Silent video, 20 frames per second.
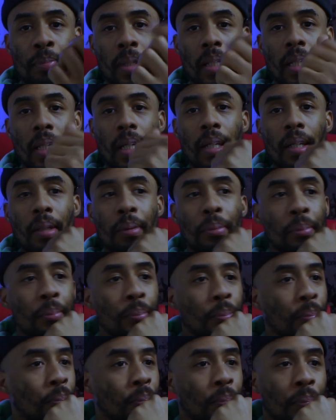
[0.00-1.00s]
Clean.
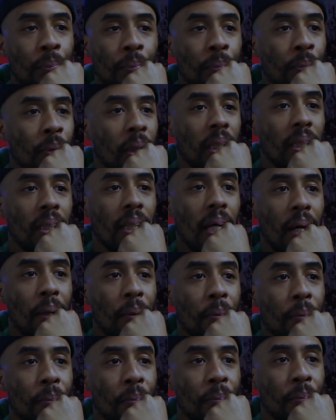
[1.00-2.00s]
Look at
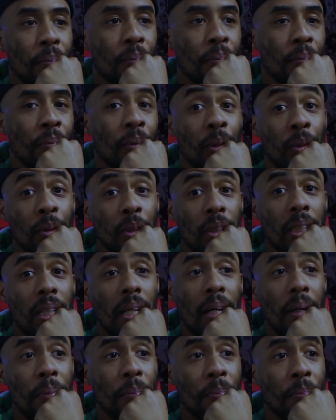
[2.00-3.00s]
that. You see
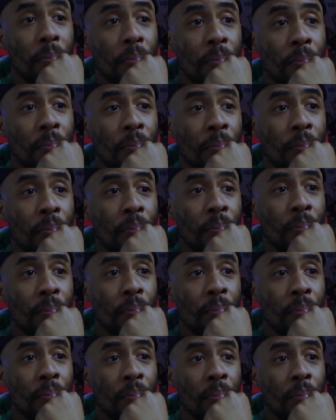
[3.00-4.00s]
that?
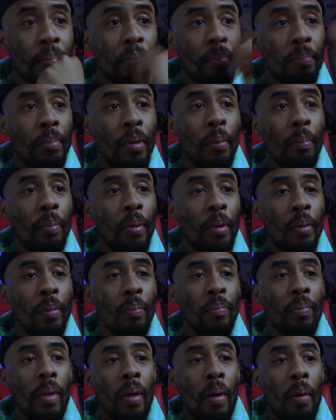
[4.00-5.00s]
Boom, boom,
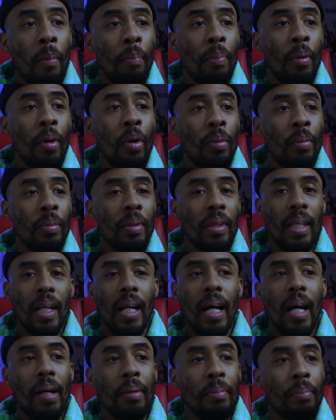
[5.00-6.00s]
boom,
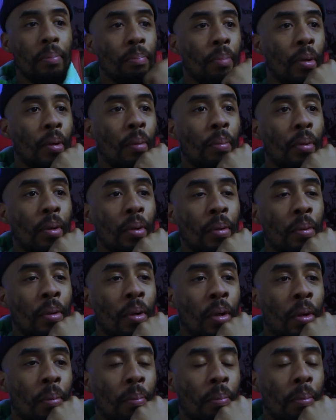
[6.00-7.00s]
da-da. Boom, boom,
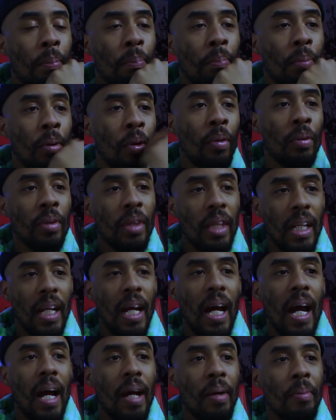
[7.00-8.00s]
boom,
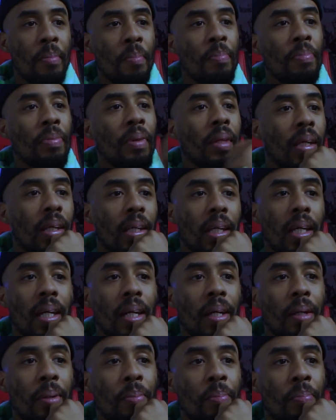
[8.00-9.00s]
da-da.
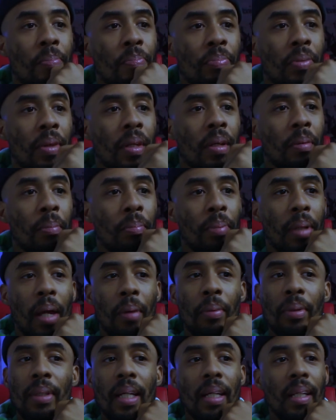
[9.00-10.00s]
Yeah.
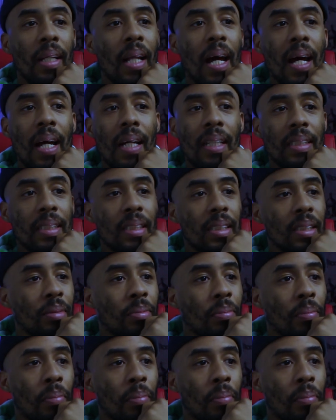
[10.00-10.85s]
Playing with their lines.